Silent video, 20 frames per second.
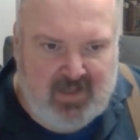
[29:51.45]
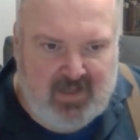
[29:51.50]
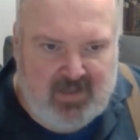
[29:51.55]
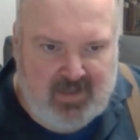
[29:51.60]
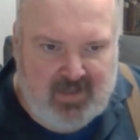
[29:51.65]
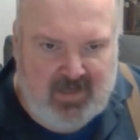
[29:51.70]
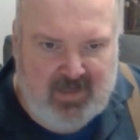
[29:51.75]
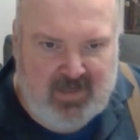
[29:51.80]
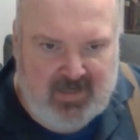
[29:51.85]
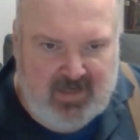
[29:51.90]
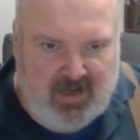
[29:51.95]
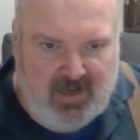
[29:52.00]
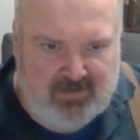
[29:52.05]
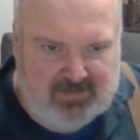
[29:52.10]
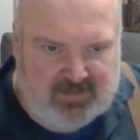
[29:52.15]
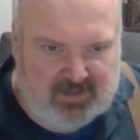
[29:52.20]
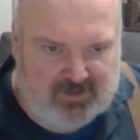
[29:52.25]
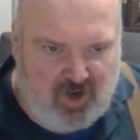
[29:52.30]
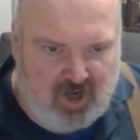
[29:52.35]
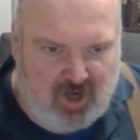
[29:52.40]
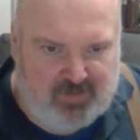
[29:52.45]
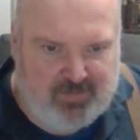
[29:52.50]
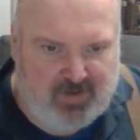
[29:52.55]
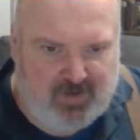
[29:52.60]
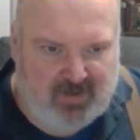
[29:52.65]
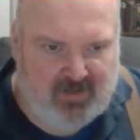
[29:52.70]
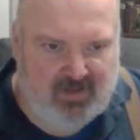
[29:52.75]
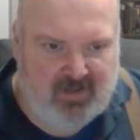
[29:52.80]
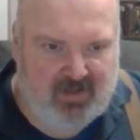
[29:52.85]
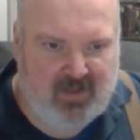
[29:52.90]
now he's going to talk about
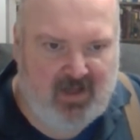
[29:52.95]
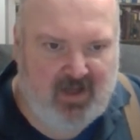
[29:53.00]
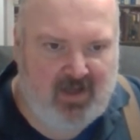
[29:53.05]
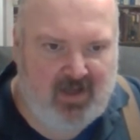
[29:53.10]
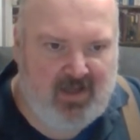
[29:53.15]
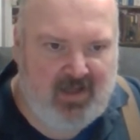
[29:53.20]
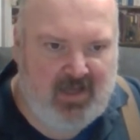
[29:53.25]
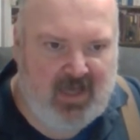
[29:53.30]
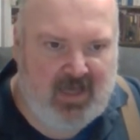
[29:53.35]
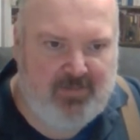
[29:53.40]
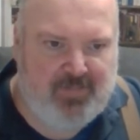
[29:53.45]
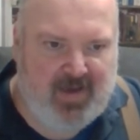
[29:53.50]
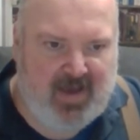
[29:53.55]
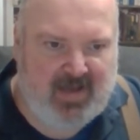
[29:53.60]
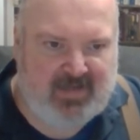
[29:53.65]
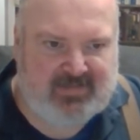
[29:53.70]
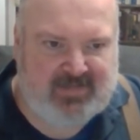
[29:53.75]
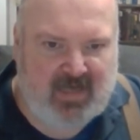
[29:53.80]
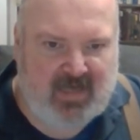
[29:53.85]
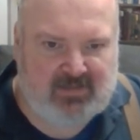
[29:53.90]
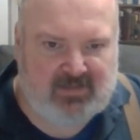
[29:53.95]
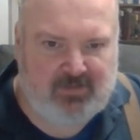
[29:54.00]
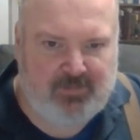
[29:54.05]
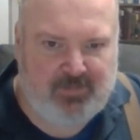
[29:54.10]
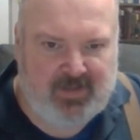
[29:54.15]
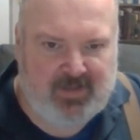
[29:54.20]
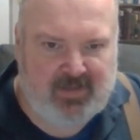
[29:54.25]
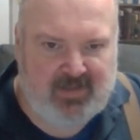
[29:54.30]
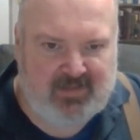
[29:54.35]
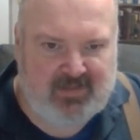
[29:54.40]
it. A base
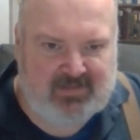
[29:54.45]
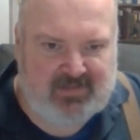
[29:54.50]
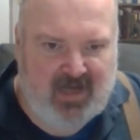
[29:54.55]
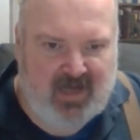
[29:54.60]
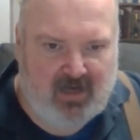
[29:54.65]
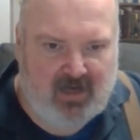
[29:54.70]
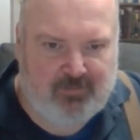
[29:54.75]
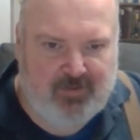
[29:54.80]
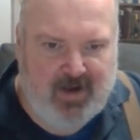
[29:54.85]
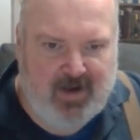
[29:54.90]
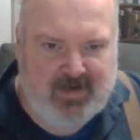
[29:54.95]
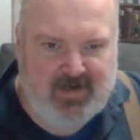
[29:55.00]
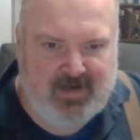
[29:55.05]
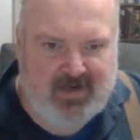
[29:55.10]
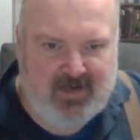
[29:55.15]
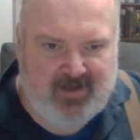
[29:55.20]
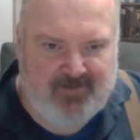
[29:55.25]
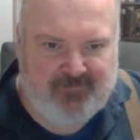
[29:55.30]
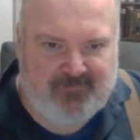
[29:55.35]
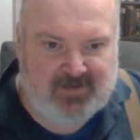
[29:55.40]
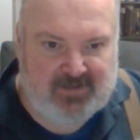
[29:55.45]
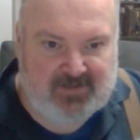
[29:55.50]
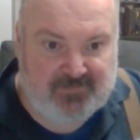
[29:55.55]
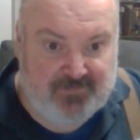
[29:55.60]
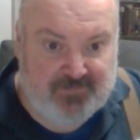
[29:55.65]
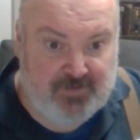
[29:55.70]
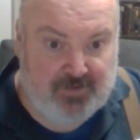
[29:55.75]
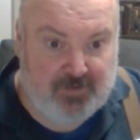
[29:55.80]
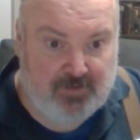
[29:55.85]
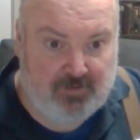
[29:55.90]
element is tolerated if it is
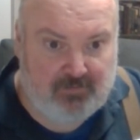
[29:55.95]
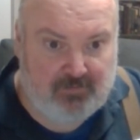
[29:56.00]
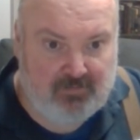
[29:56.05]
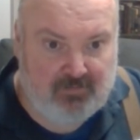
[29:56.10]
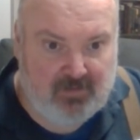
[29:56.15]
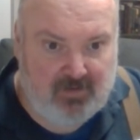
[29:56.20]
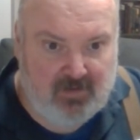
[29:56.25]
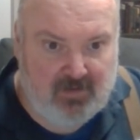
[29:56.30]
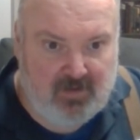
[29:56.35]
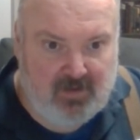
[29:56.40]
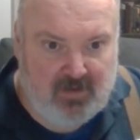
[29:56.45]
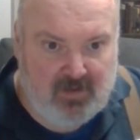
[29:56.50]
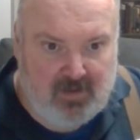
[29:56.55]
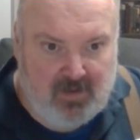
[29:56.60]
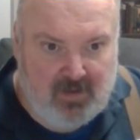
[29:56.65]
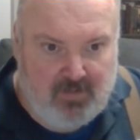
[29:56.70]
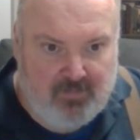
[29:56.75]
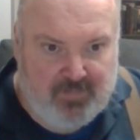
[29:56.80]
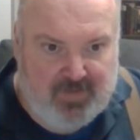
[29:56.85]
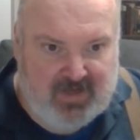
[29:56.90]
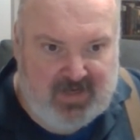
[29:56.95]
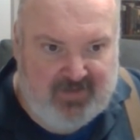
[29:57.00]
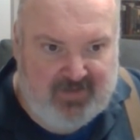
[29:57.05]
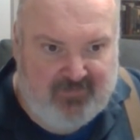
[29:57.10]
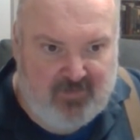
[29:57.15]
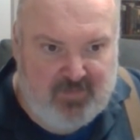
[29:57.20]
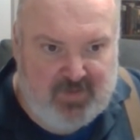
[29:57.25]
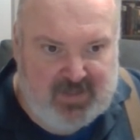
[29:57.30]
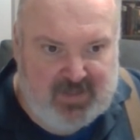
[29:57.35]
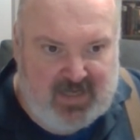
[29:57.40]
few, but if
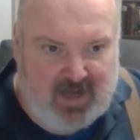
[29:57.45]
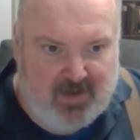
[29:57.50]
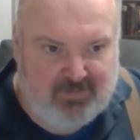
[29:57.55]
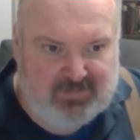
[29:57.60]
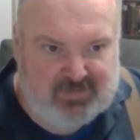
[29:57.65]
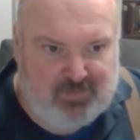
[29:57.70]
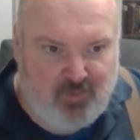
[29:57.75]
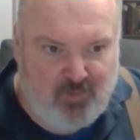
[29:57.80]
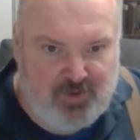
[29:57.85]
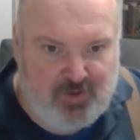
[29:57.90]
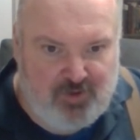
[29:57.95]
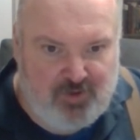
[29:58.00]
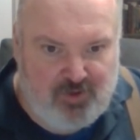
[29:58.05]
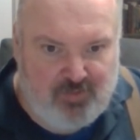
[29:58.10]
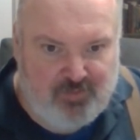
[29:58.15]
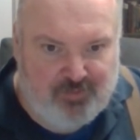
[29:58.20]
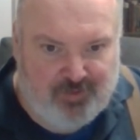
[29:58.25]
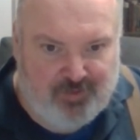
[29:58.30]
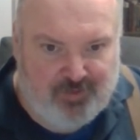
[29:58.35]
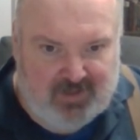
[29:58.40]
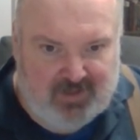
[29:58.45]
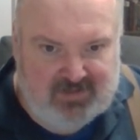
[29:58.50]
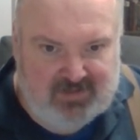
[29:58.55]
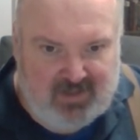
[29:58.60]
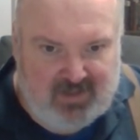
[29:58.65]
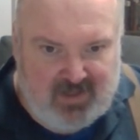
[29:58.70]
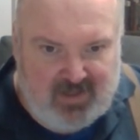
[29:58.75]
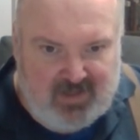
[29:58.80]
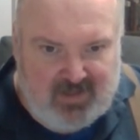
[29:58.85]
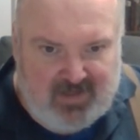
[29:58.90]
it becomes more numerous,
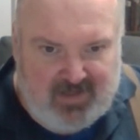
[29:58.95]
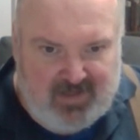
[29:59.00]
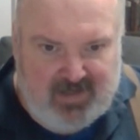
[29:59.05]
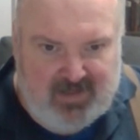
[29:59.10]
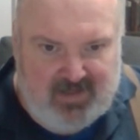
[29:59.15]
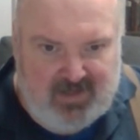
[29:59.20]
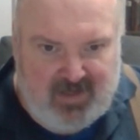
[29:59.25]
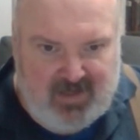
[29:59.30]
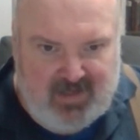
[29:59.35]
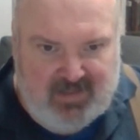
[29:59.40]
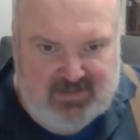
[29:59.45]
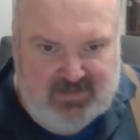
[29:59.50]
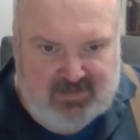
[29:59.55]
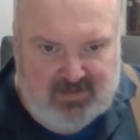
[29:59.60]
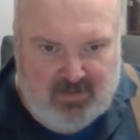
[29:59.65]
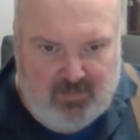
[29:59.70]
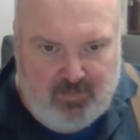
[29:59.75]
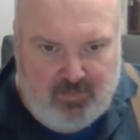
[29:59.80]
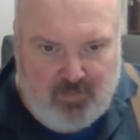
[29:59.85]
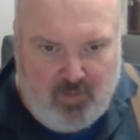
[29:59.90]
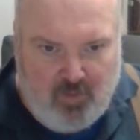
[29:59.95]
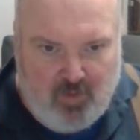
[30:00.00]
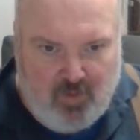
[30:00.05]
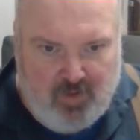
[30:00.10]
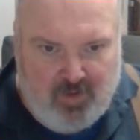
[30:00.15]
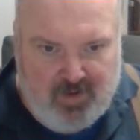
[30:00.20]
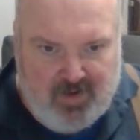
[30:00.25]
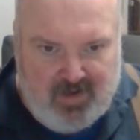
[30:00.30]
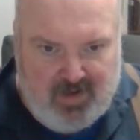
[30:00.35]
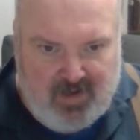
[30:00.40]
it is more